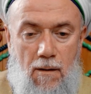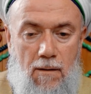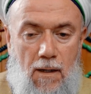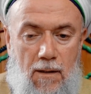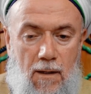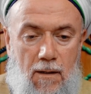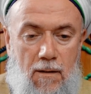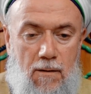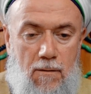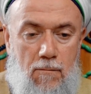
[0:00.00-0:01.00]
they
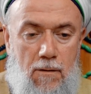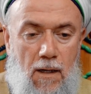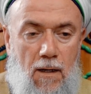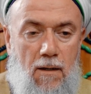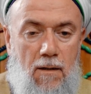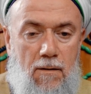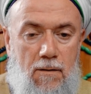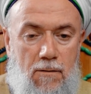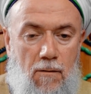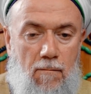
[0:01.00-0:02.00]
done in dunya,
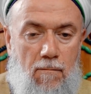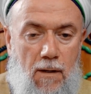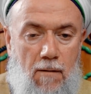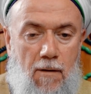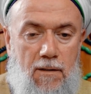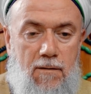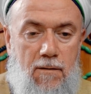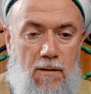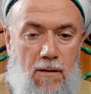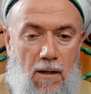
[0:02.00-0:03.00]
so they
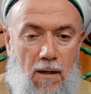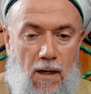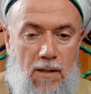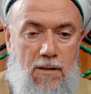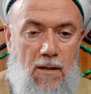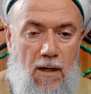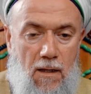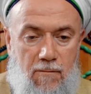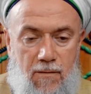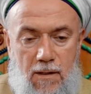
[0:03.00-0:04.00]
must ask
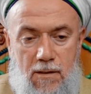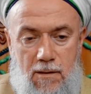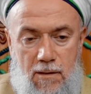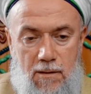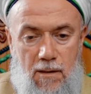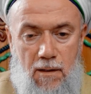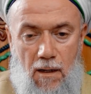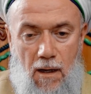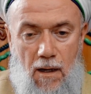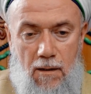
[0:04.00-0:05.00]
and finish this in
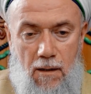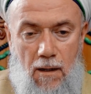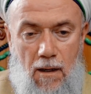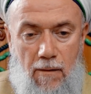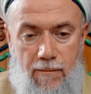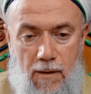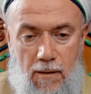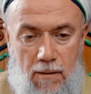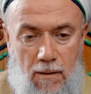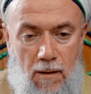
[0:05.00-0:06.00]
akhirah.
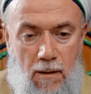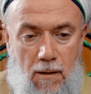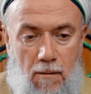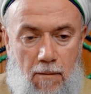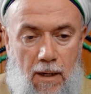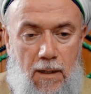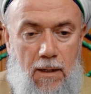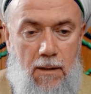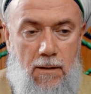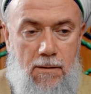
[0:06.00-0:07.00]
After
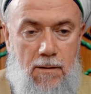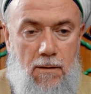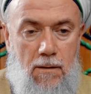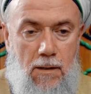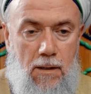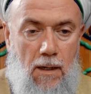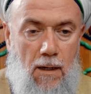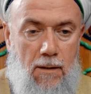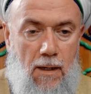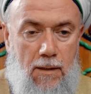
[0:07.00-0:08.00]
many years,
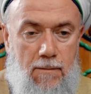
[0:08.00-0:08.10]
they